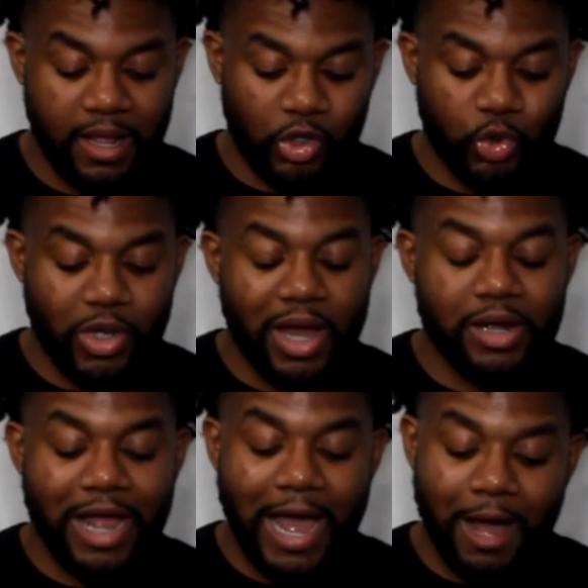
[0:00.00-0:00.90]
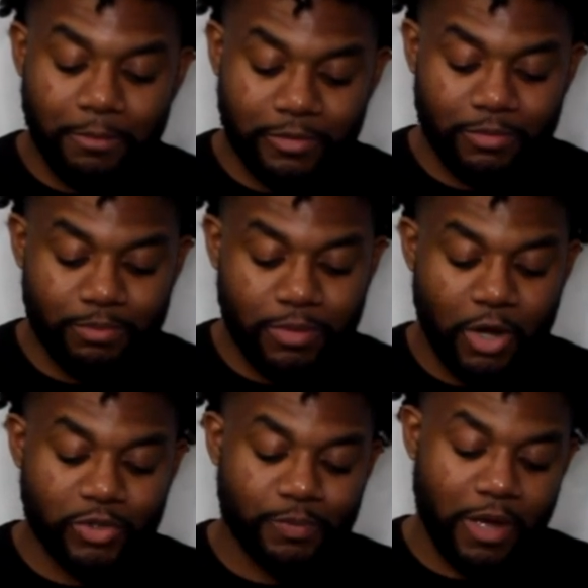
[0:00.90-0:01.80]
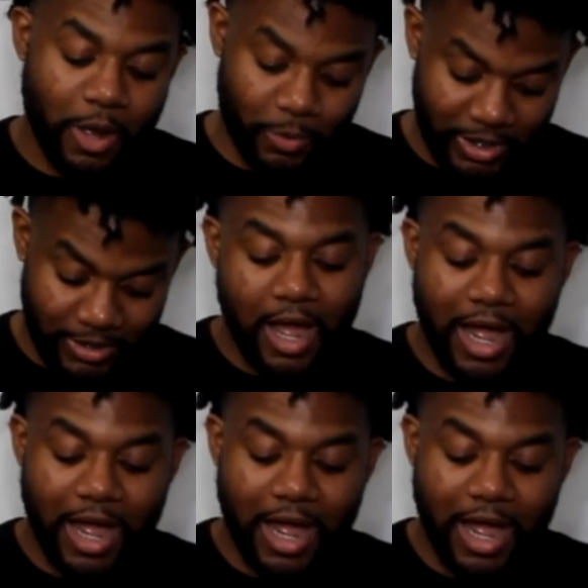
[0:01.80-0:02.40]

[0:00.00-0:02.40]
You got an album postponing.